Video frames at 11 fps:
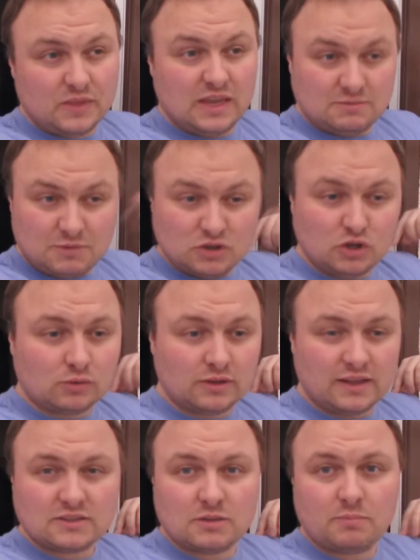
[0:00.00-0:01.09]
it's my shoulder
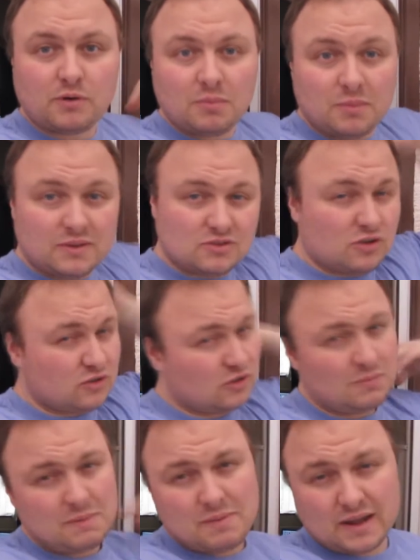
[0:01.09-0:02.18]
that's the problem that's caused
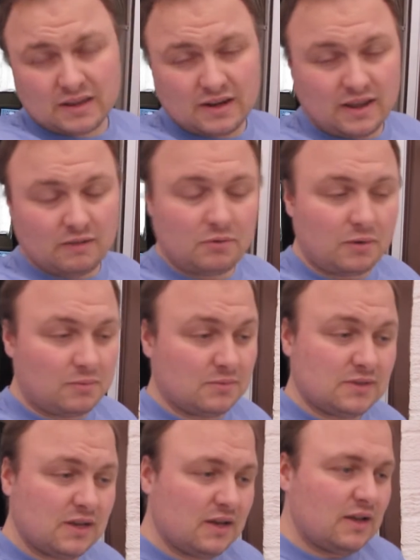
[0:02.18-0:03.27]
all my back and neck
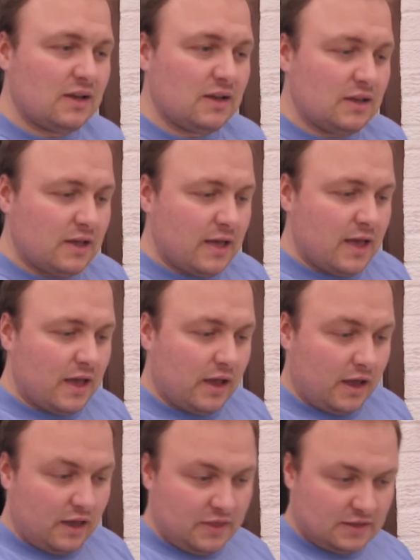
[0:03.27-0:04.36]
problems.
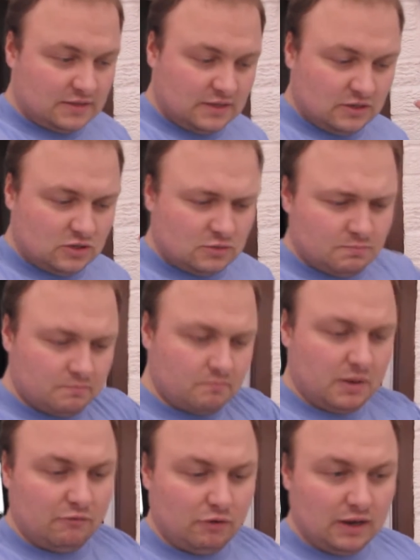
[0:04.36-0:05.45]
And that's since
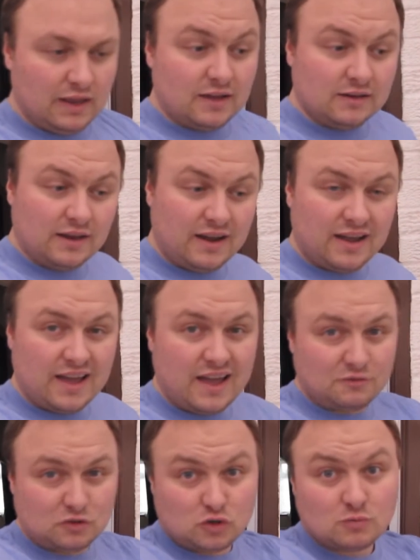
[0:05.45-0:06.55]
been realigned, and I
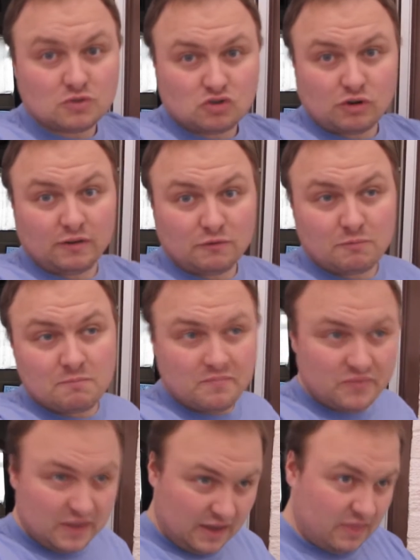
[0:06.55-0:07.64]
have some strength
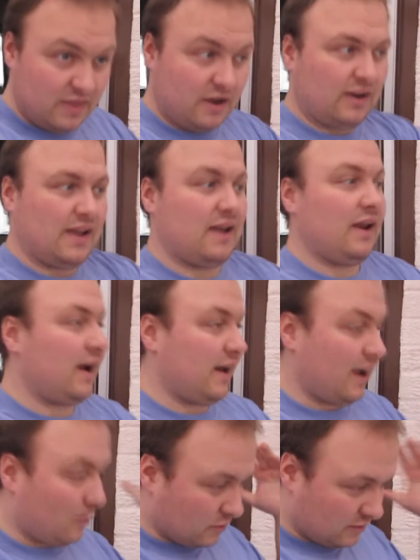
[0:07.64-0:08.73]
in there again, and
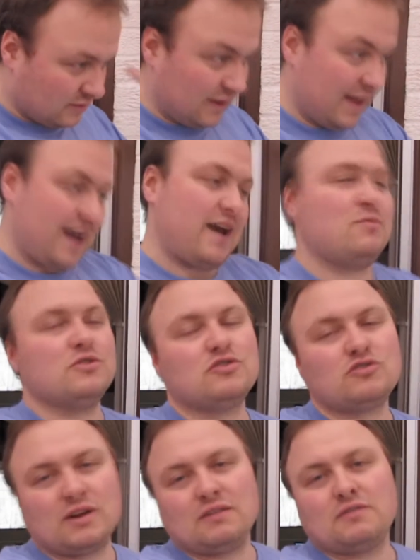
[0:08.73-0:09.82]
I want to see how much
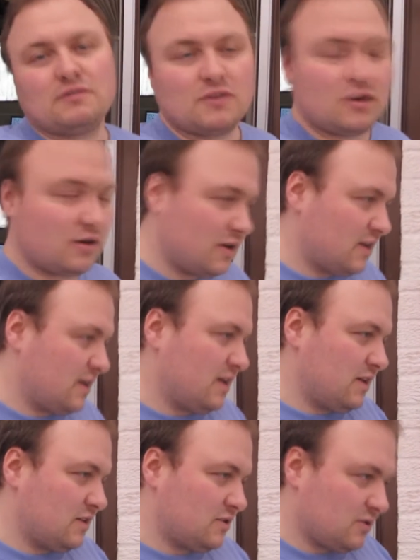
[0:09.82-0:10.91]
strength I've got.
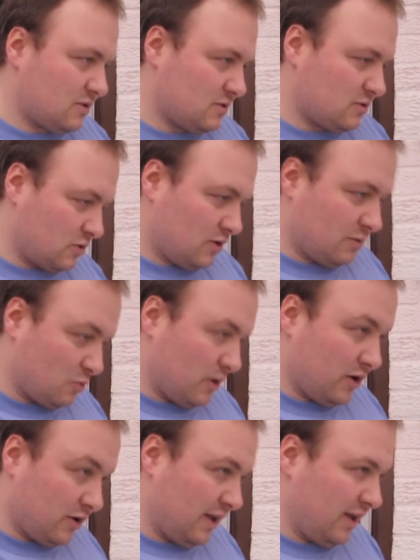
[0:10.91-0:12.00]
So I'm
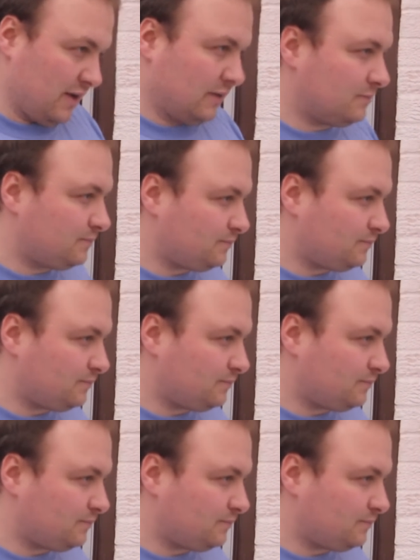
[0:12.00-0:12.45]
going on here.